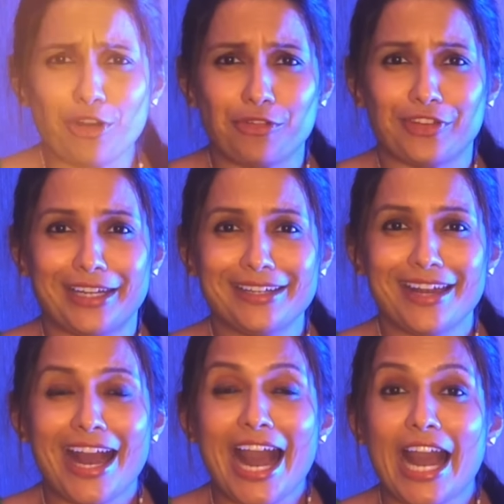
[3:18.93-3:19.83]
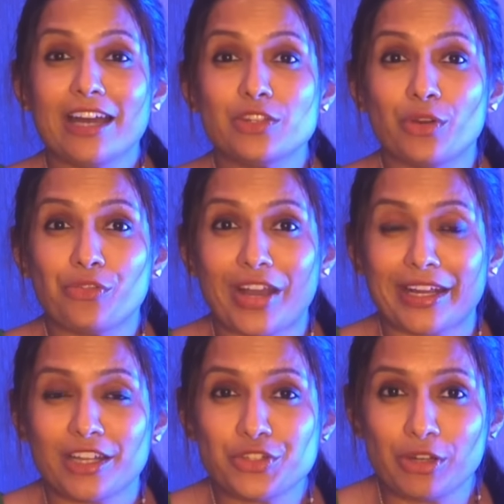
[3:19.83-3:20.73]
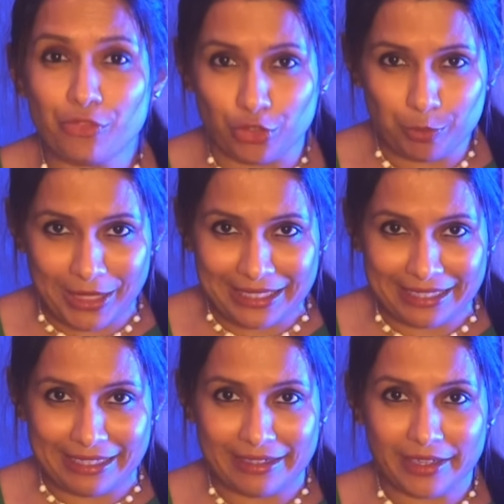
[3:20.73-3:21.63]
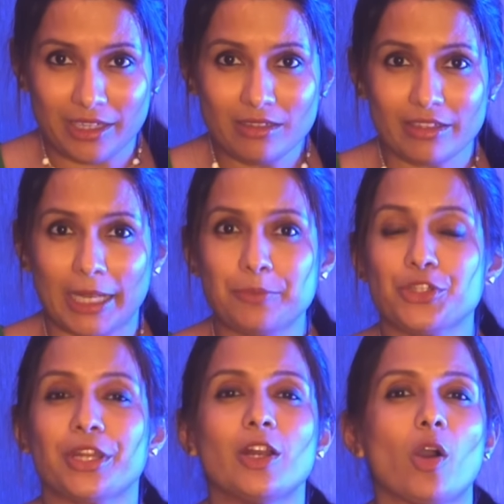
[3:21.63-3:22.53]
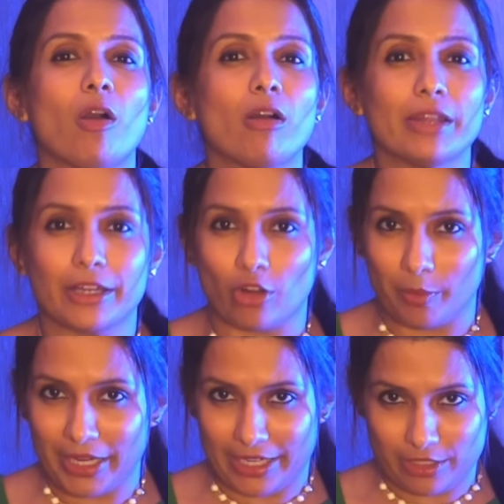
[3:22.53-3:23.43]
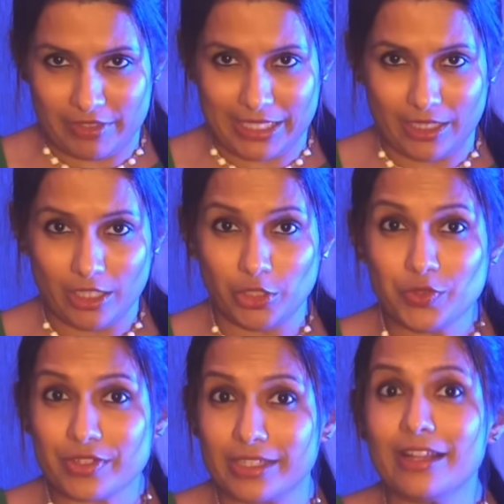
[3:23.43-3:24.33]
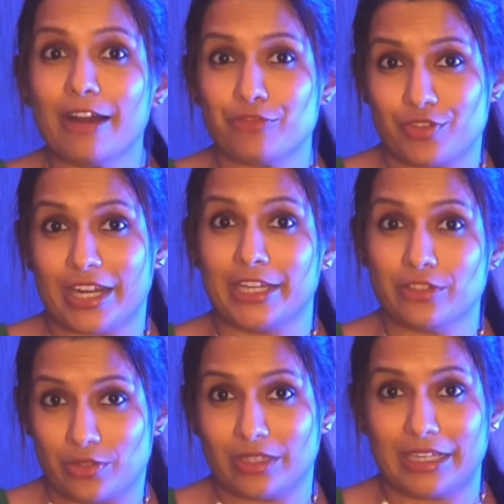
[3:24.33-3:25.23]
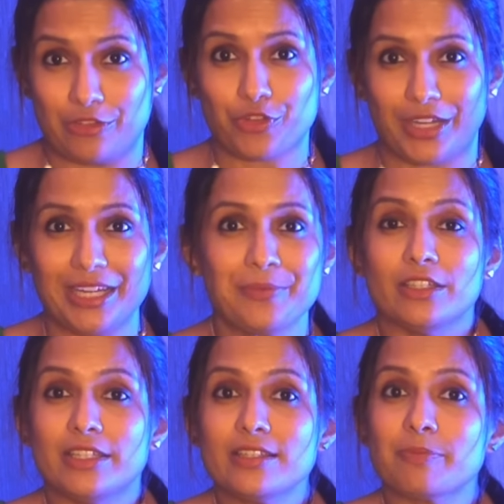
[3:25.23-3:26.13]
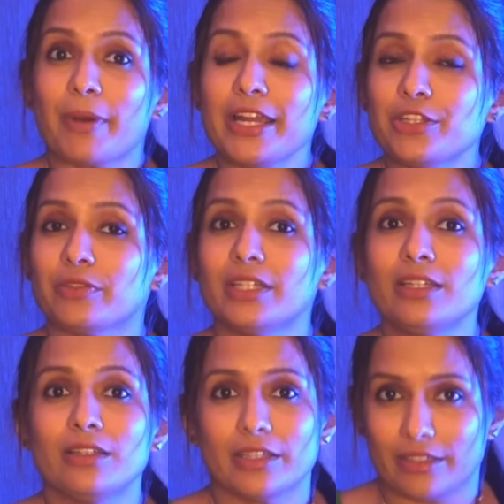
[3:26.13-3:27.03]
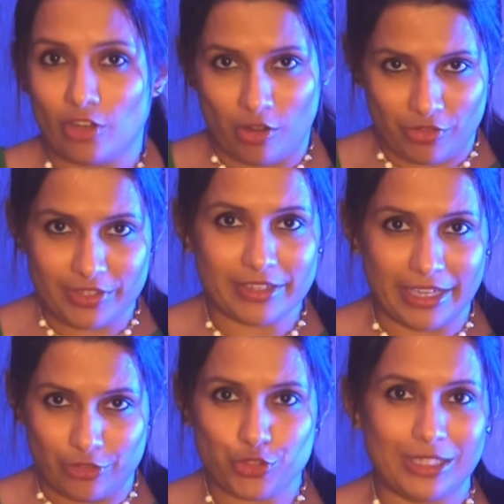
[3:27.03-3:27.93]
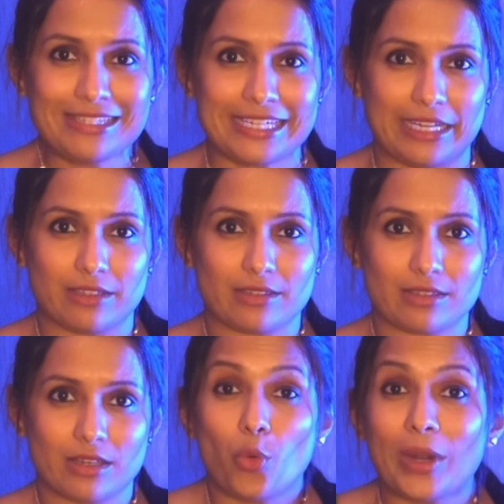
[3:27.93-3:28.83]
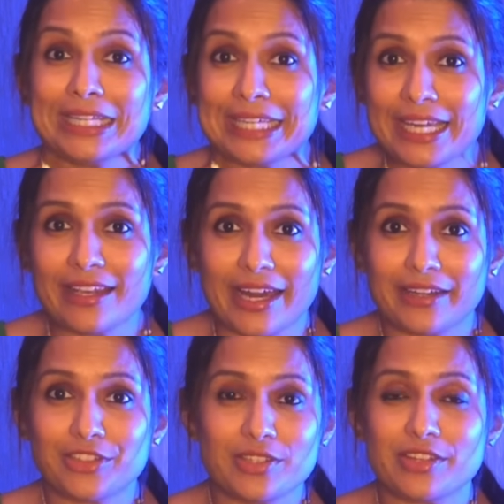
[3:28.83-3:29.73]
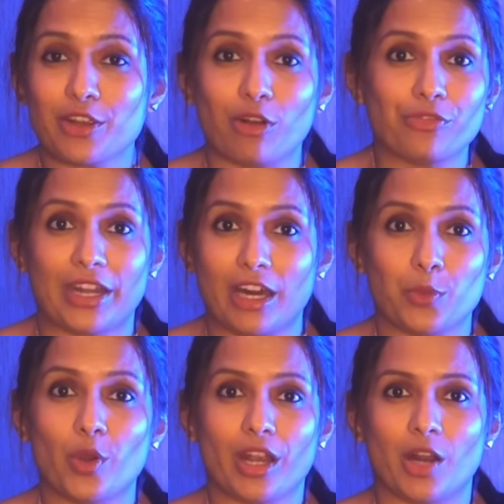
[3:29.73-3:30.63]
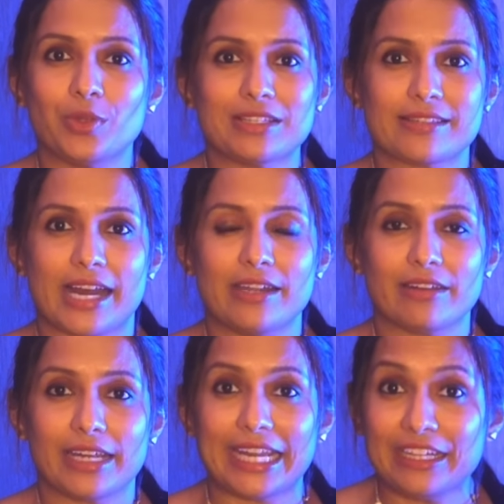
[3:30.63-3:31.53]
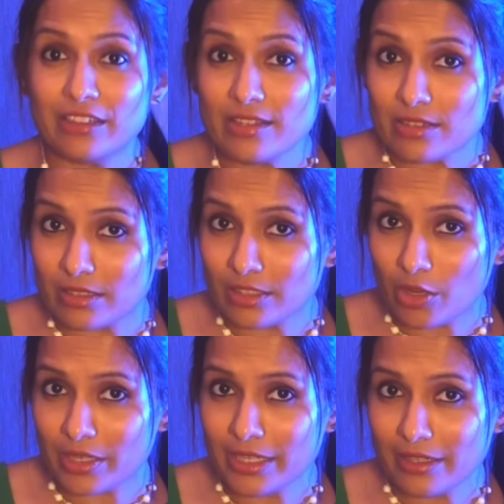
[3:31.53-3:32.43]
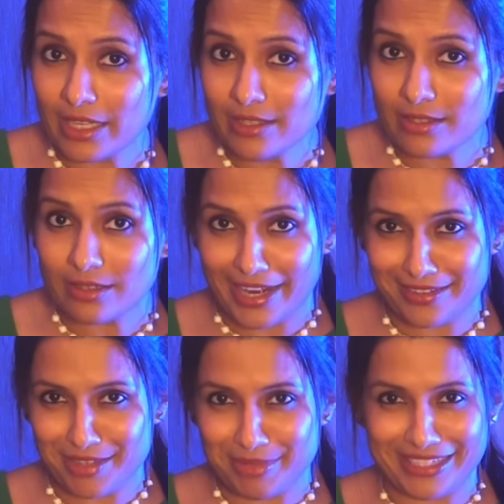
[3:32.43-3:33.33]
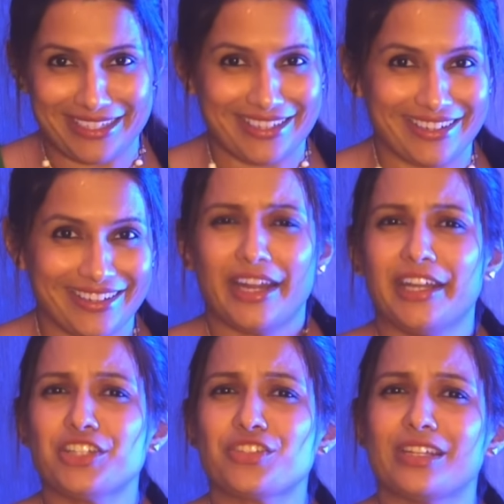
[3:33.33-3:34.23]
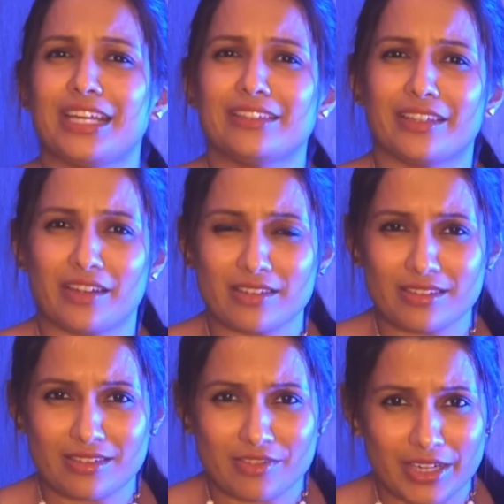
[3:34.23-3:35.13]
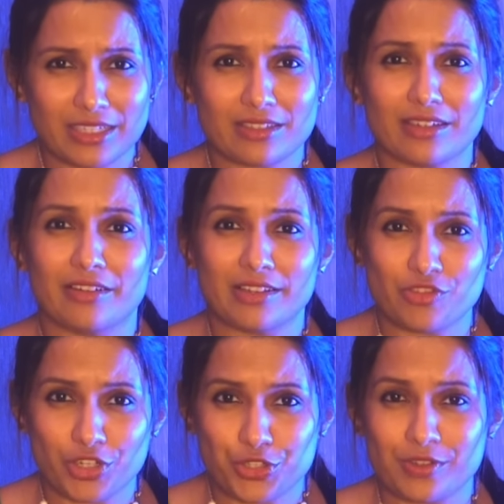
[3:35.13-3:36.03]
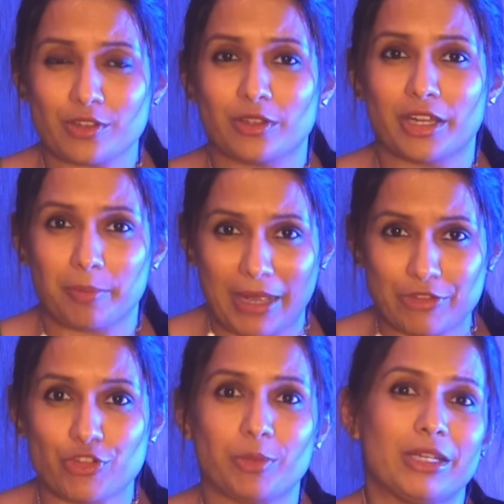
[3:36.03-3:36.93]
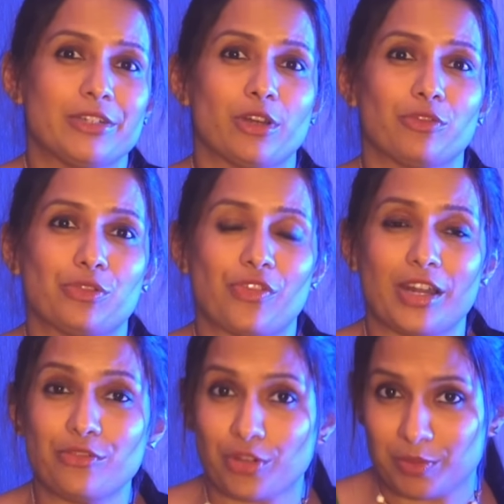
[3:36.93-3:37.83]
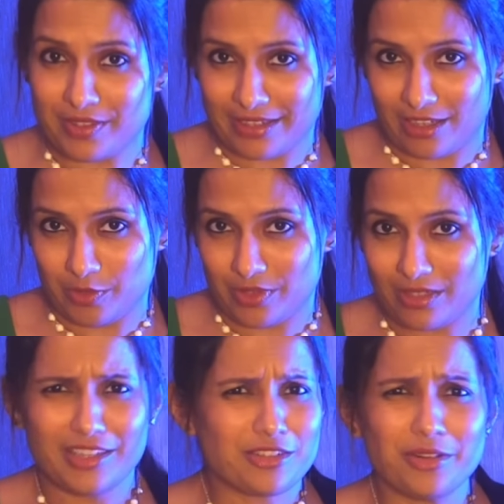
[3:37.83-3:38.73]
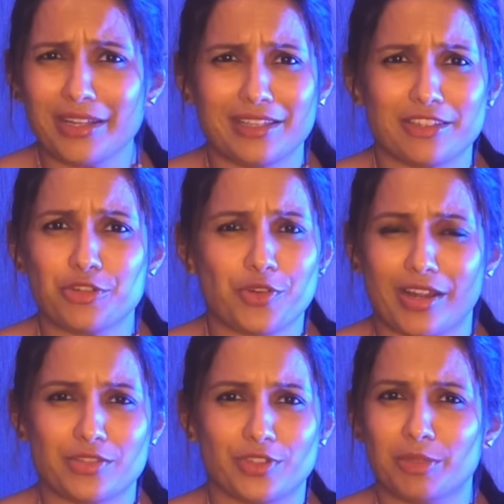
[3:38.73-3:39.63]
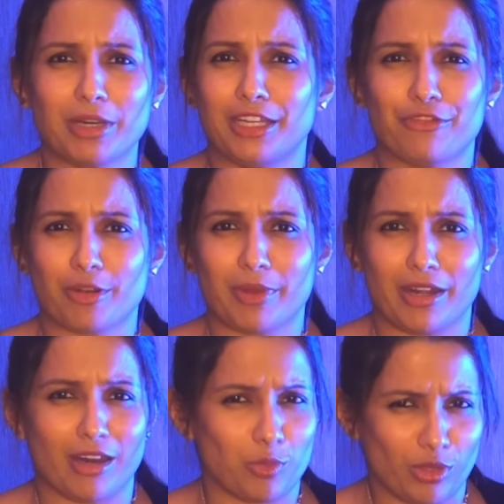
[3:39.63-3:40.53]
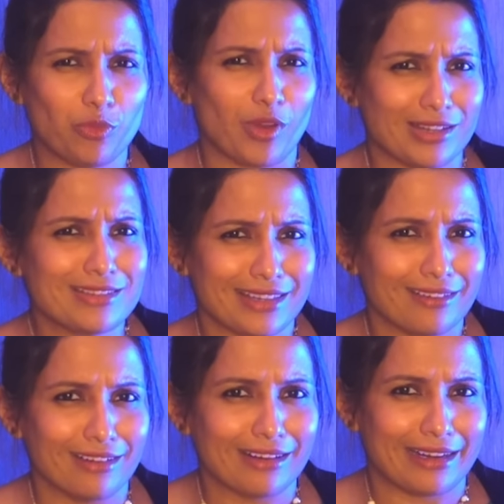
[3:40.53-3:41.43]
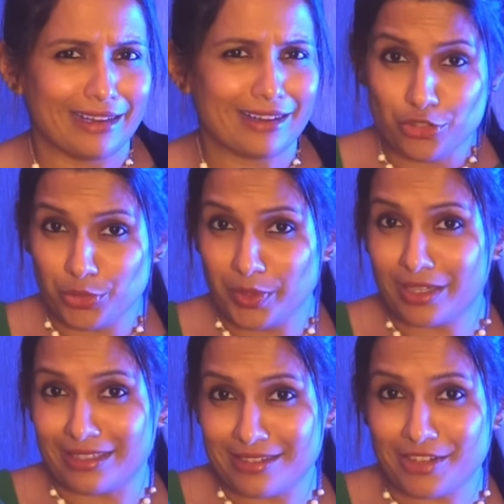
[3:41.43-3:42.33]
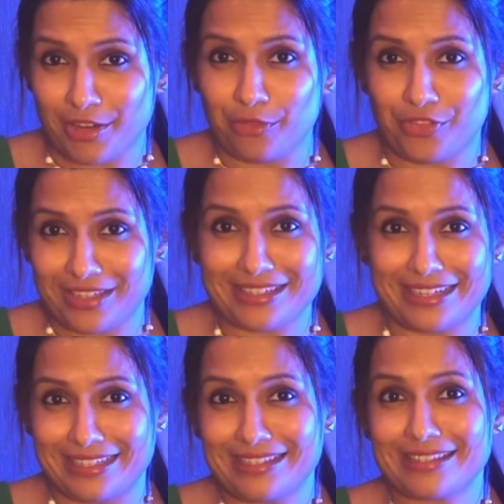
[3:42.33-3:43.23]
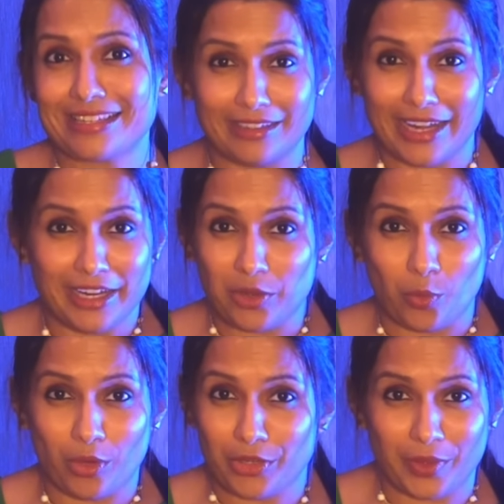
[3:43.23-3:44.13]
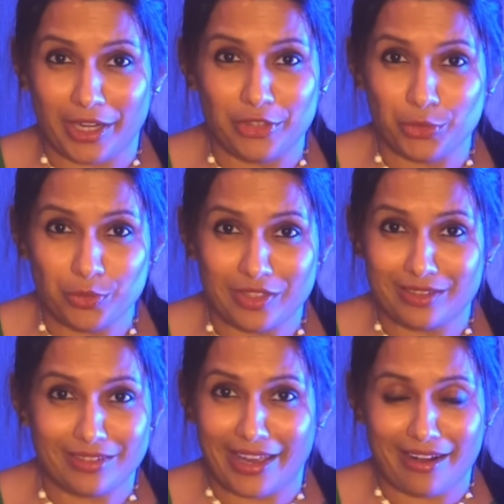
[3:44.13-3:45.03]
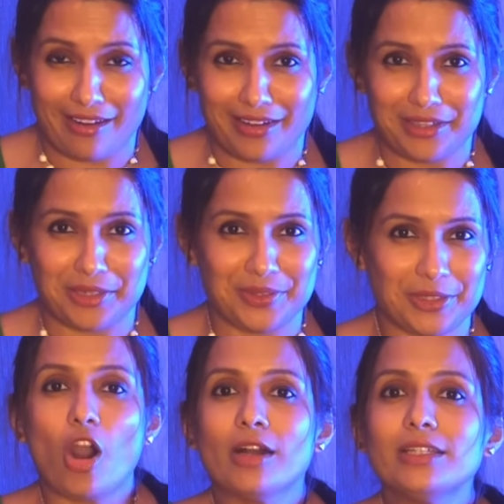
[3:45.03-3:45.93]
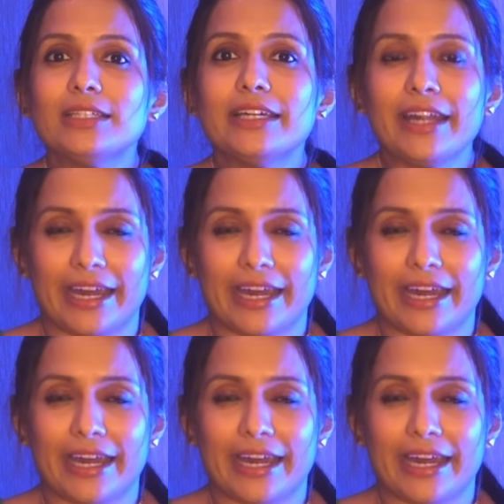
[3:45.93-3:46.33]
of it as your financial footprint in India, capturing all economic activity you still have tied to the country despite your non-residential status. One key characteristic of NRO account is that interest earned on it is taxable in India. Additionally, there are strict restrictions on the repatriability of the fund from this account. It's not easy to transfer the money from NRO in one single click to your country of residence, like what you can do with NRE account. On the other